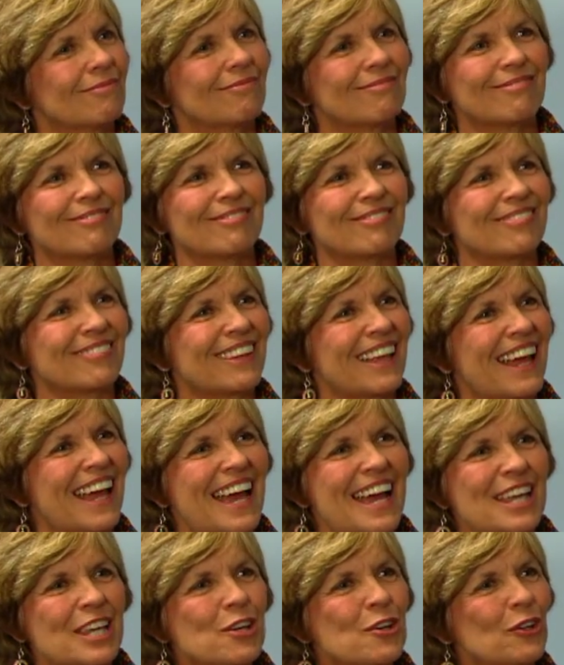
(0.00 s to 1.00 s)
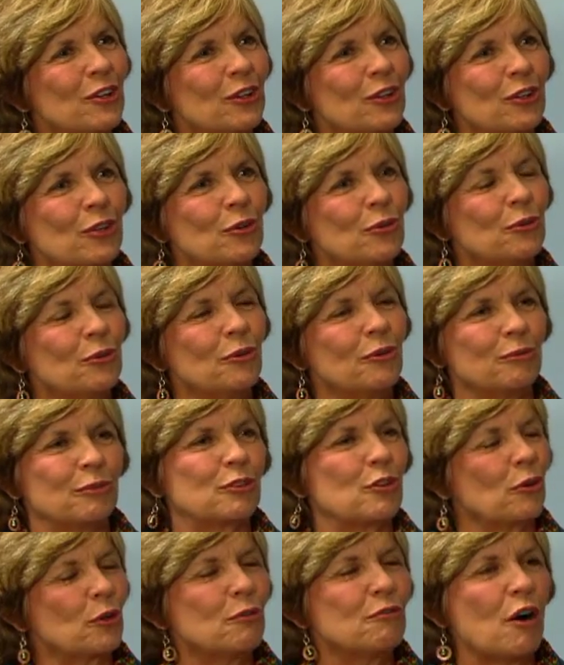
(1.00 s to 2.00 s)

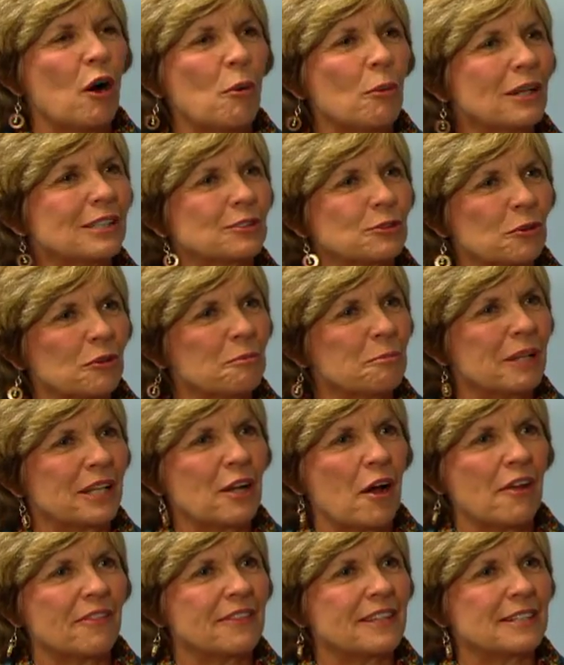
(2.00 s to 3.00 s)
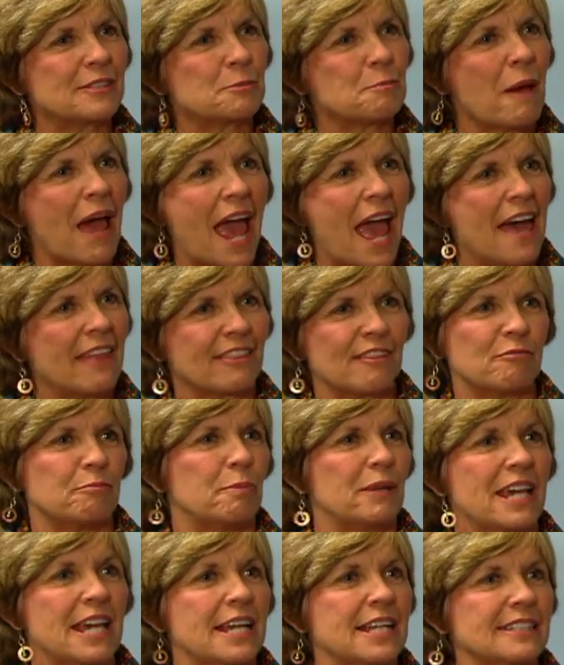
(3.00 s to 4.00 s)
So you've always sort of been on this path of
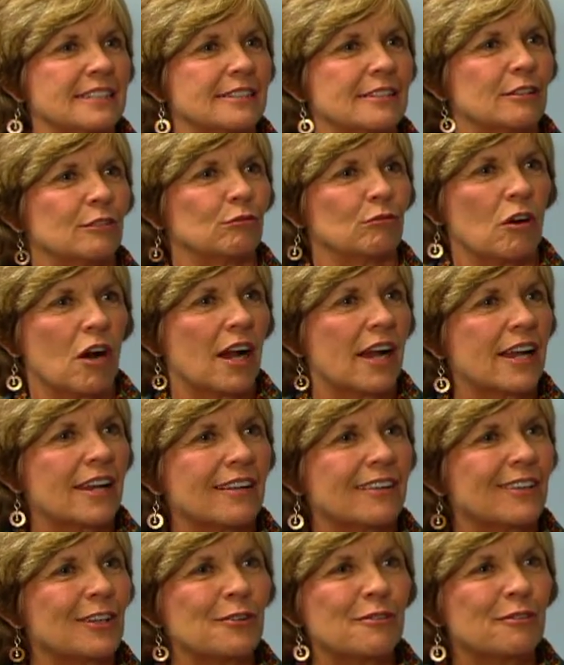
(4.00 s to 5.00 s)
peace, right?